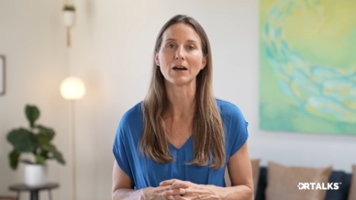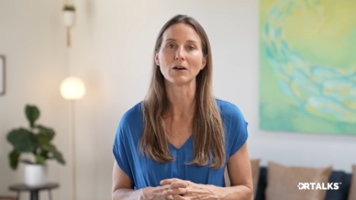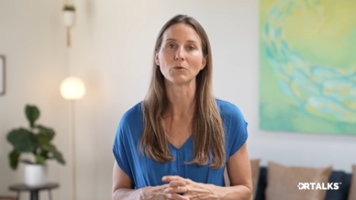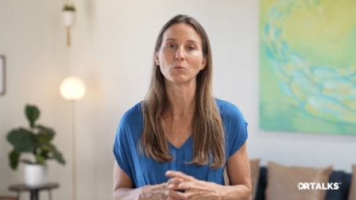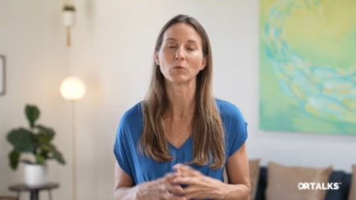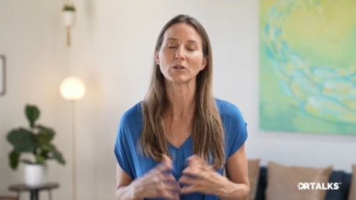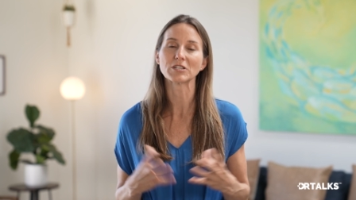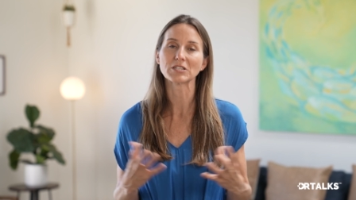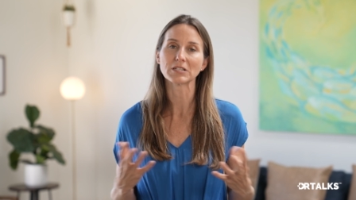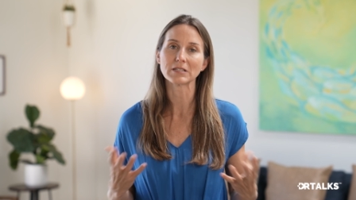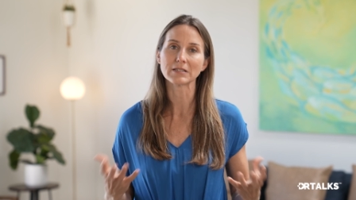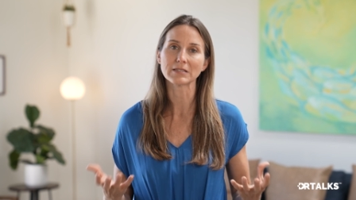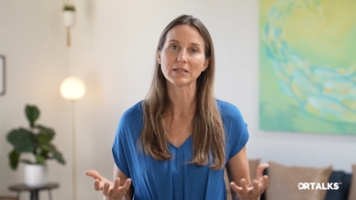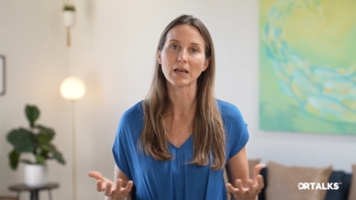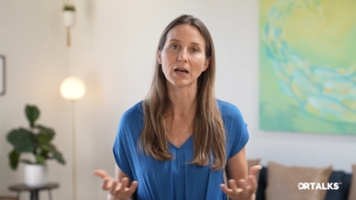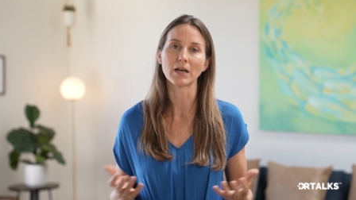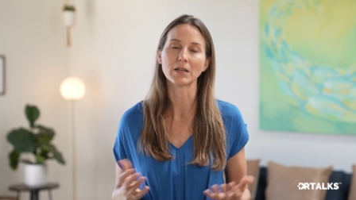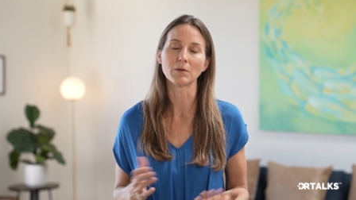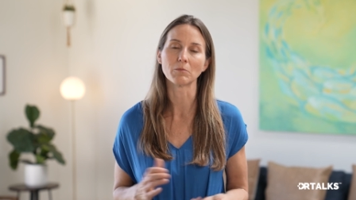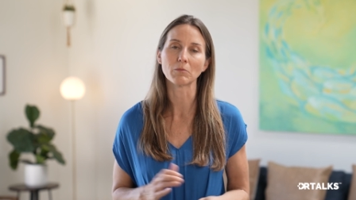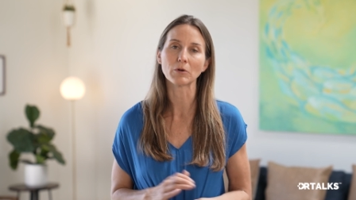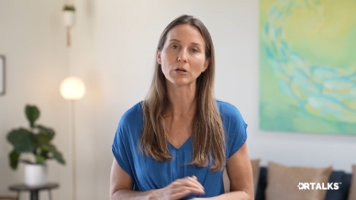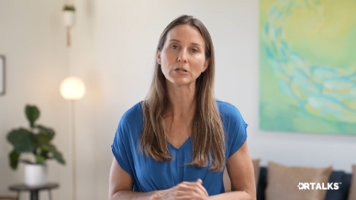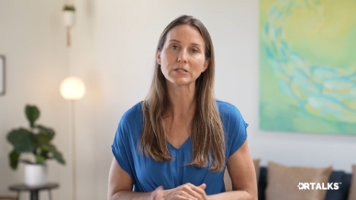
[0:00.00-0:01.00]
which is an
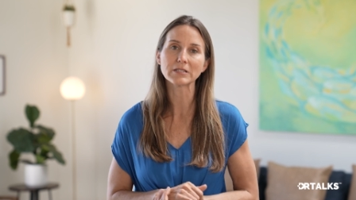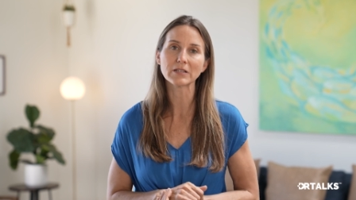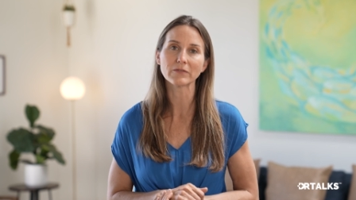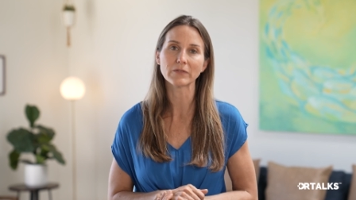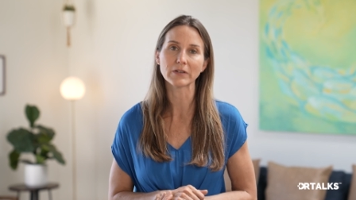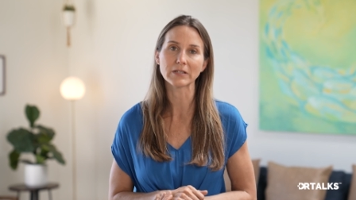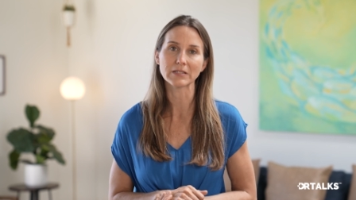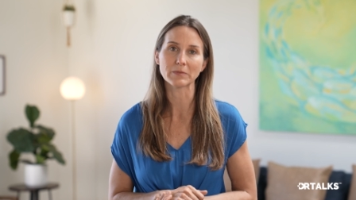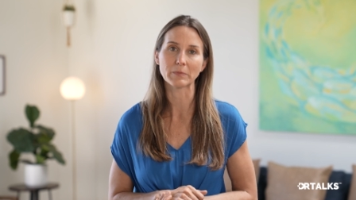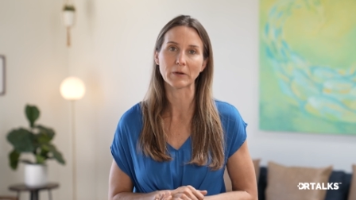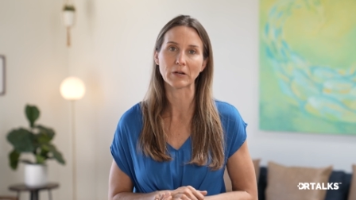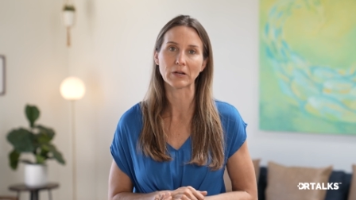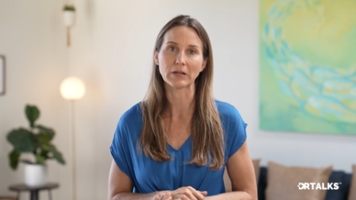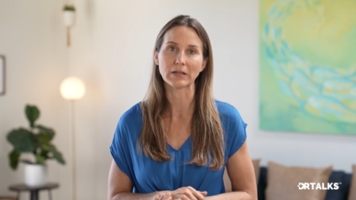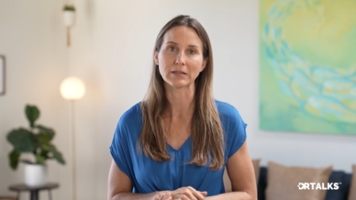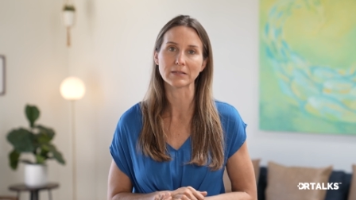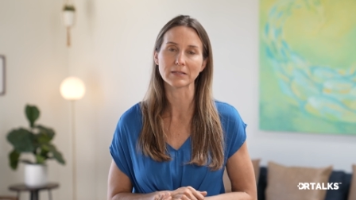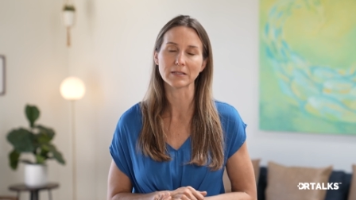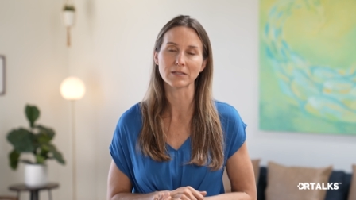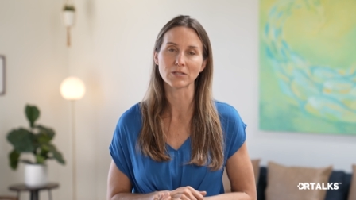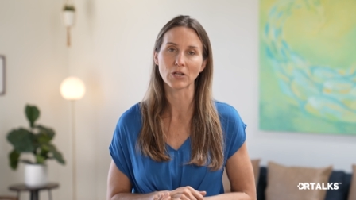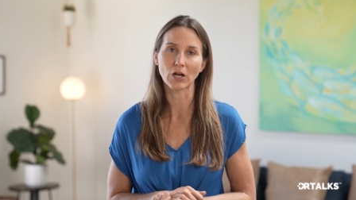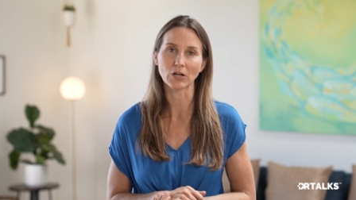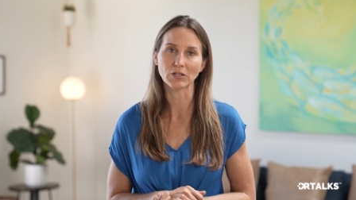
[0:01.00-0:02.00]
immersive
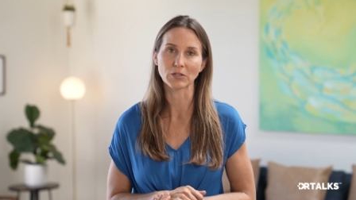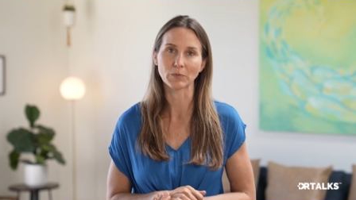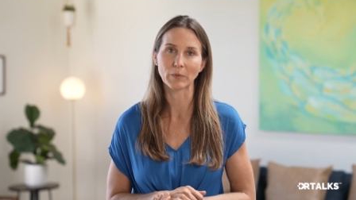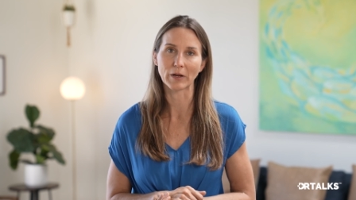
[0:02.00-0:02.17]
experience in Dr.